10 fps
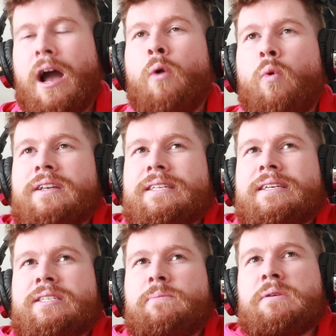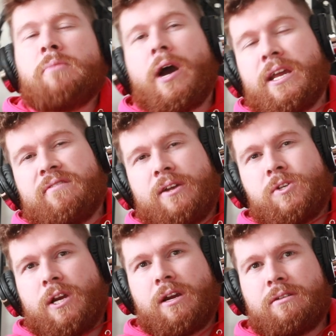I wanted this to be my
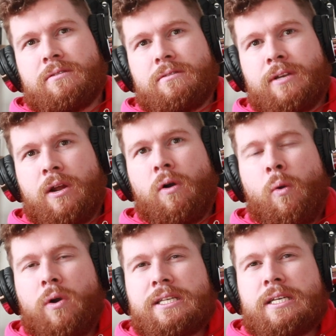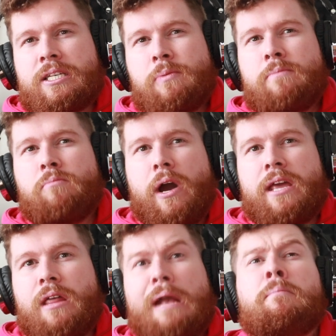adventure. You know, I wanted this to be my
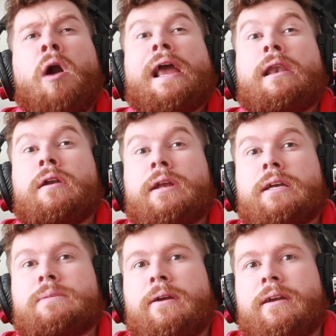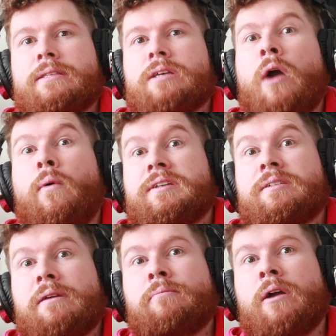thing, my learning experience. I wanted
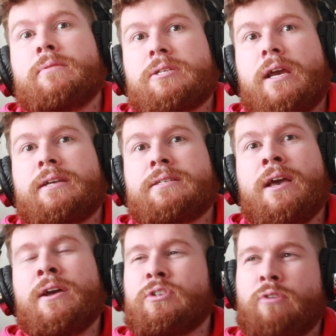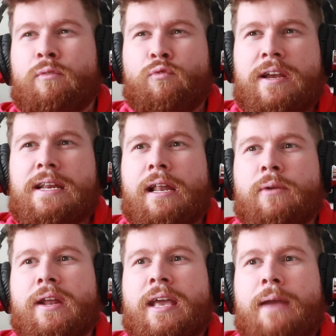to make my mistakes. So I really,
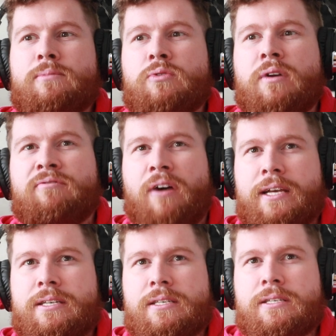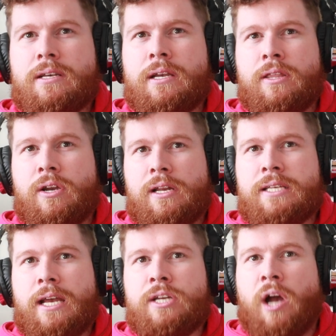like, when it came to advice in the early
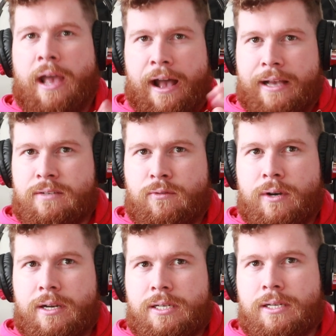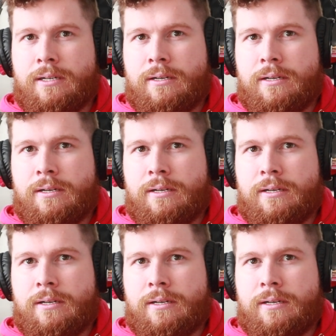stage, I asked for it.